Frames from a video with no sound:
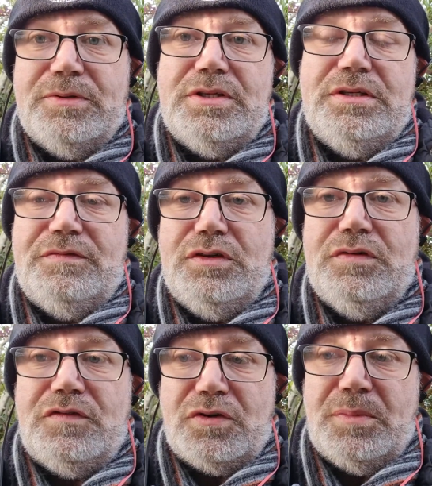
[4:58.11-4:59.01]
to review
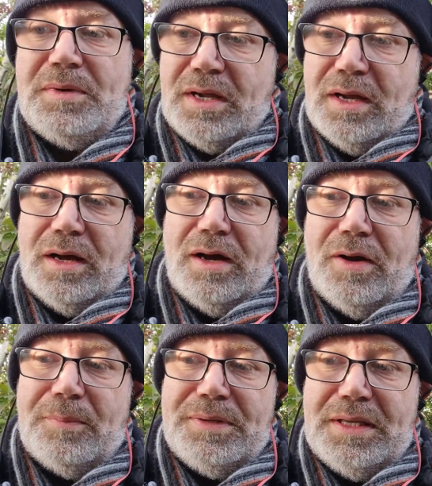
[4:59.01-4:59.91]
from
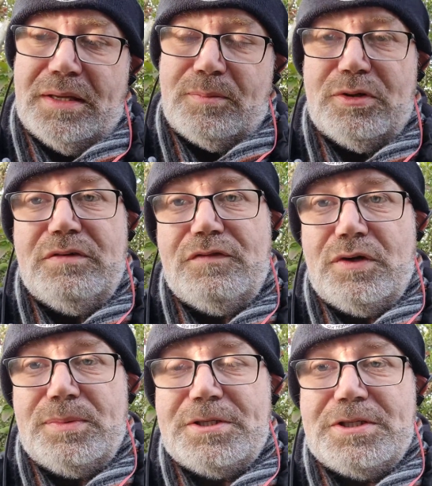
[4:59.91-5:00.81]
up here. I'm looking
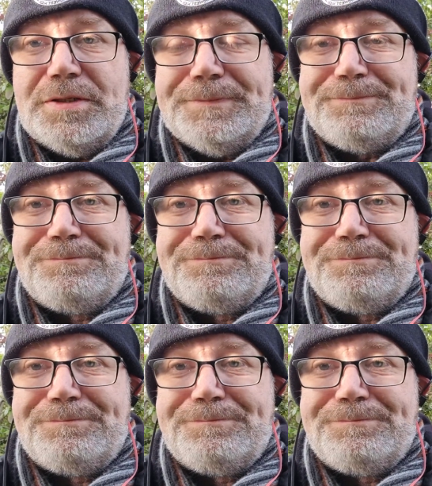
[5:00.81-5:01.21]
forward to it.